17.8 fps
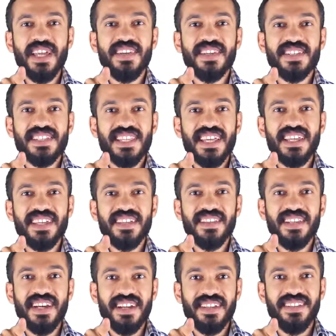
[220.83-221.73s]
and the
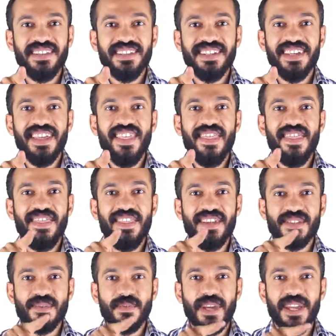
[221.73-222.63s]
second line,
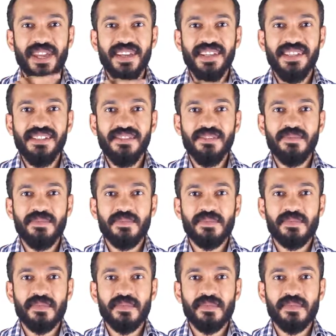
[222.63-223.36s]
this way.